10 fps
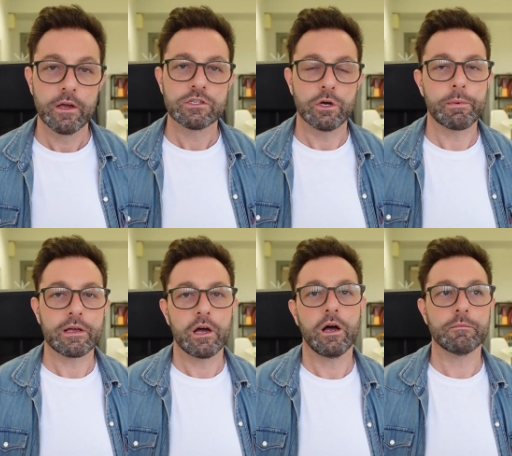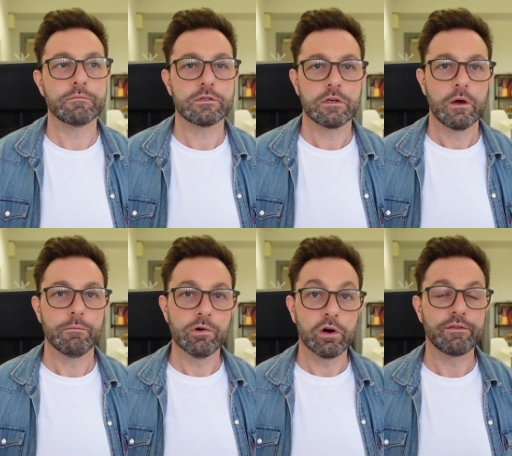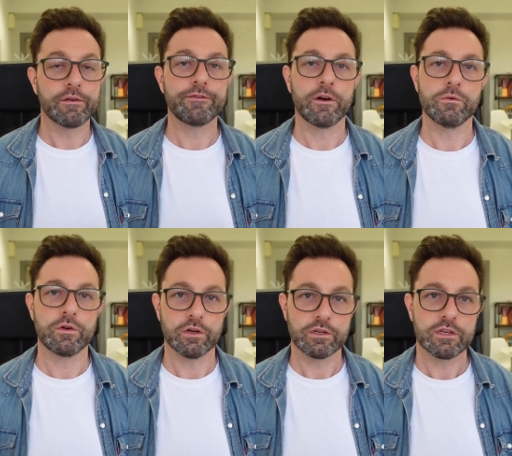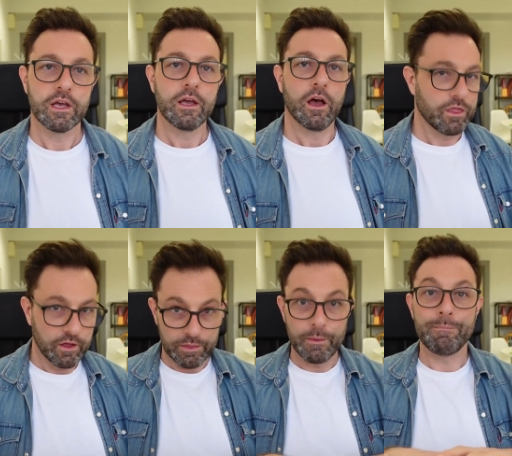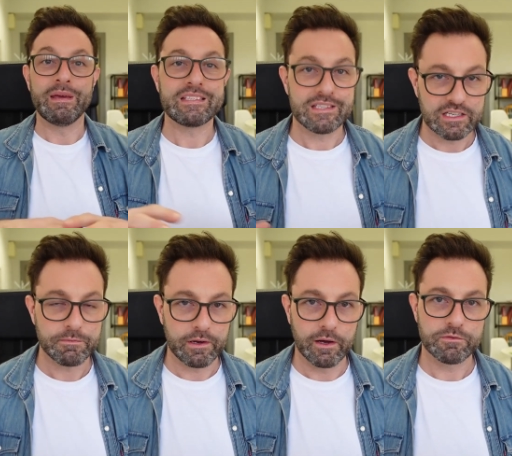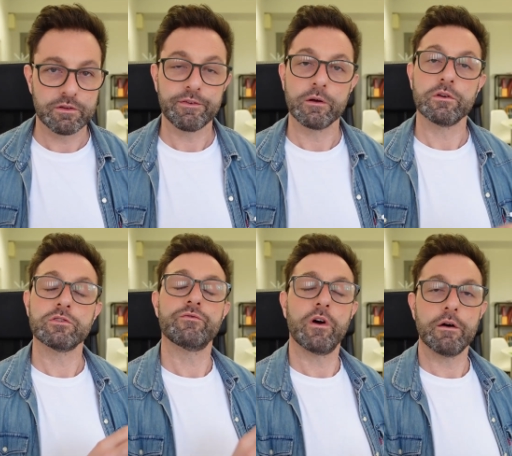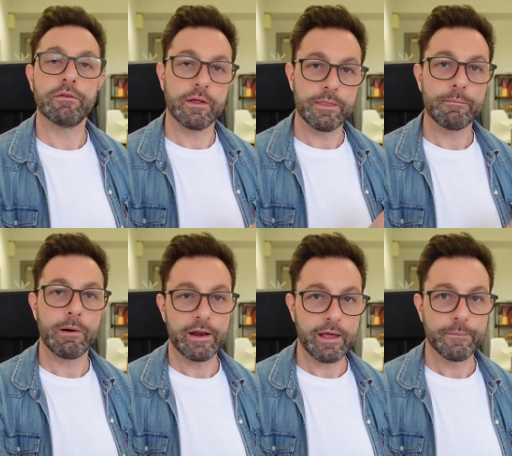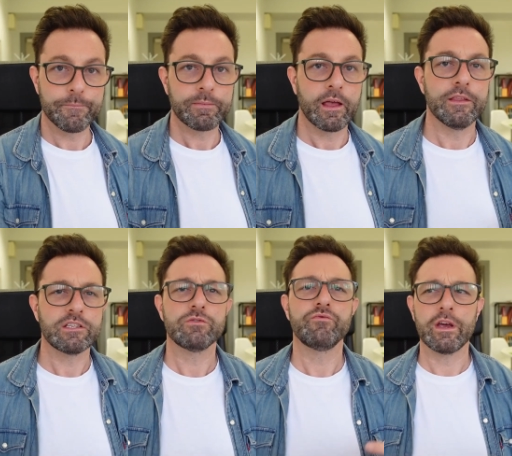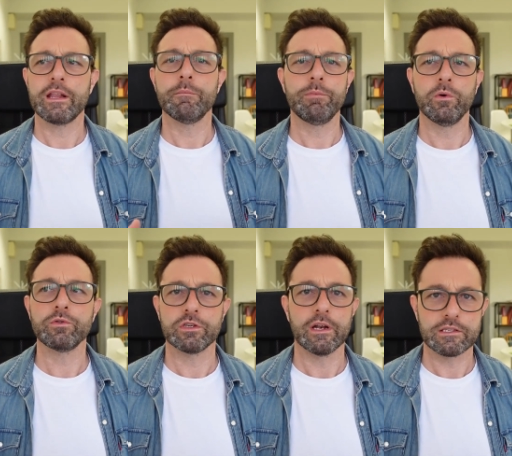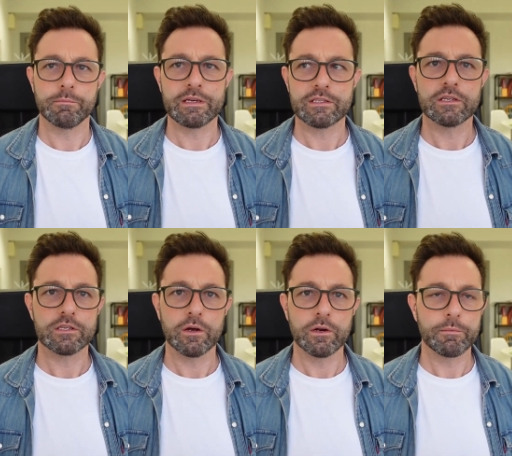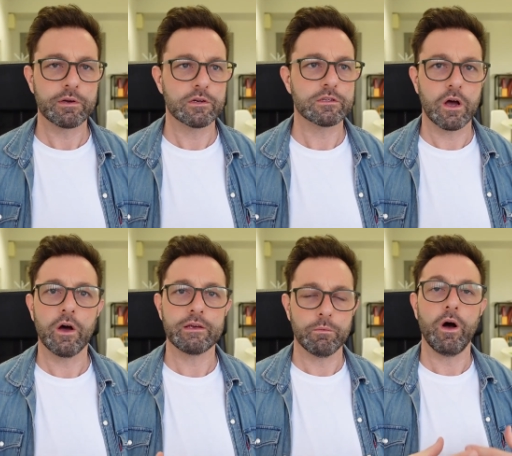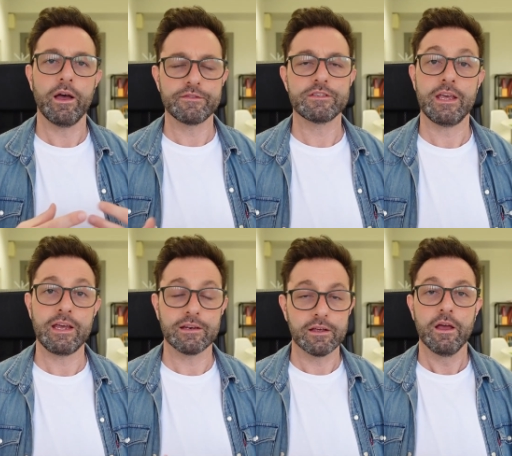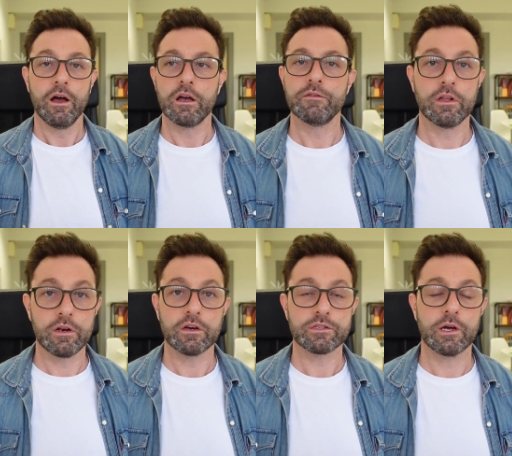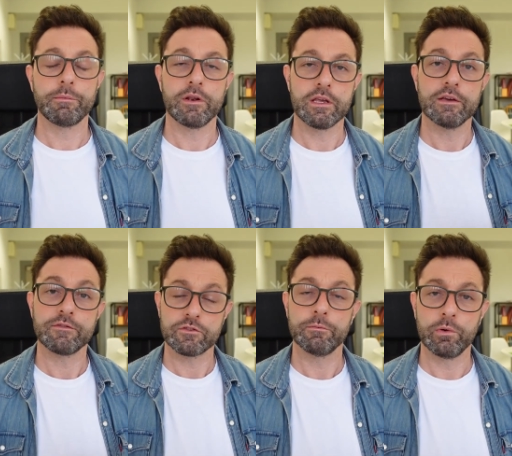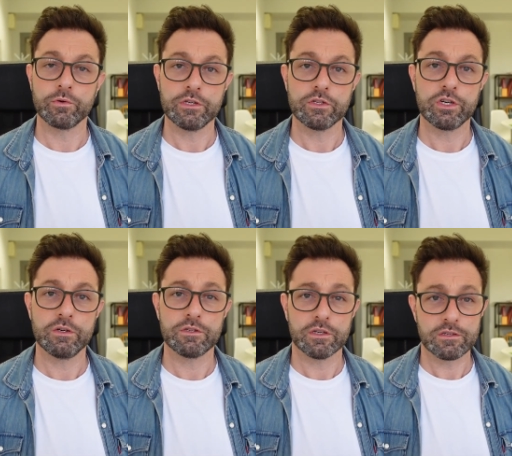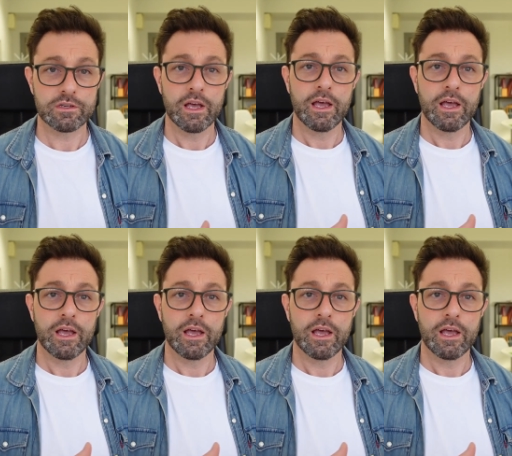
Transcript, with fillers: So it becomes more of a focus. Uh, the, the business becomes the focus rather than the money. And this is really important as a business owner, because I, what I've seen over the last couple of years of supporting tutors